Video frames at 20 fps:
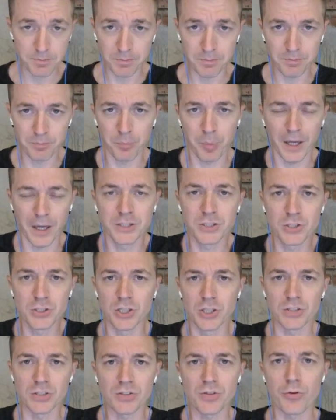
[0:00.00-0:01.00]
by
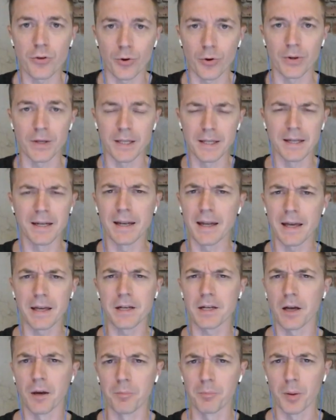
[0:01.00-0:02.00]
just their innate
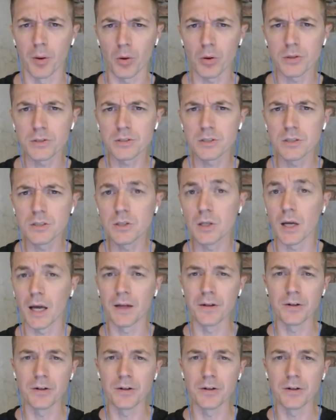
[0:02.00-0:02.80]
ability and